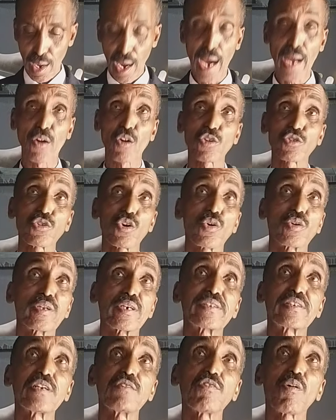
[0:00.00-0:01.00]
And also
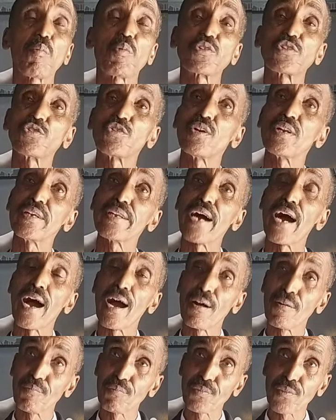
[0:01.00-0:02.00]
the chief opposition leader,
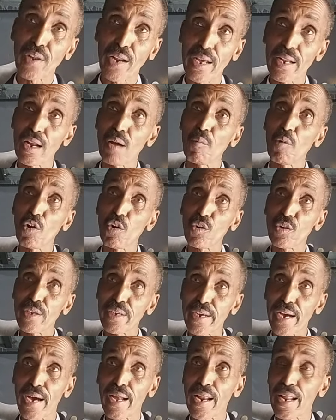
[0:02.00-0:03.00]
Raila Amolo
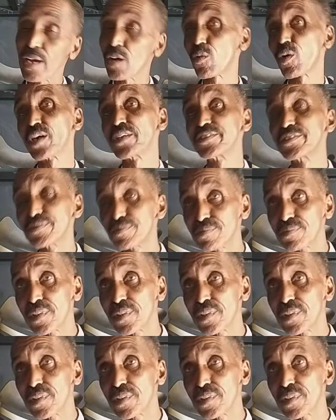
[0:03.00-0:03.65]
Odinga, likewise.